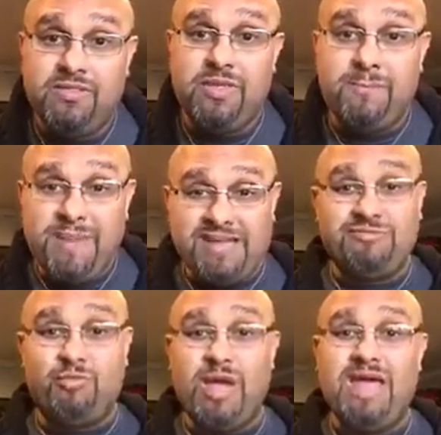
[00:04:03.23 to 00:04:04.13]
the
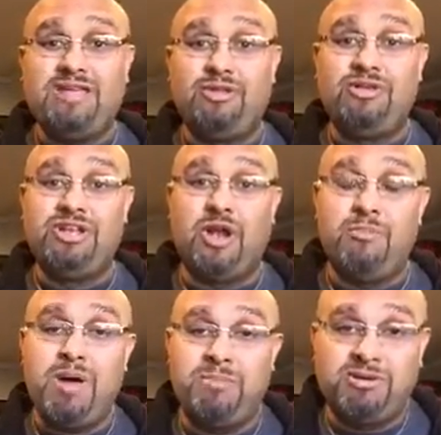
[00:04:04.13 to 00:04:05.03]
best way to
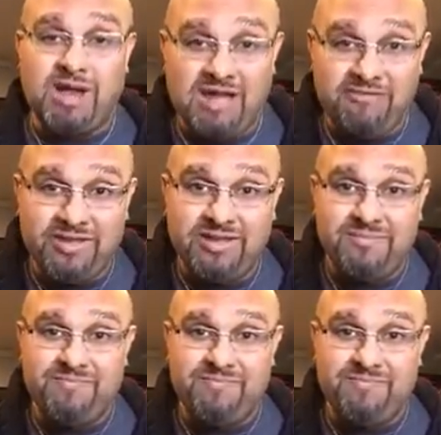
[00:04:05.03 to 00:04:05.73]
drum up traffic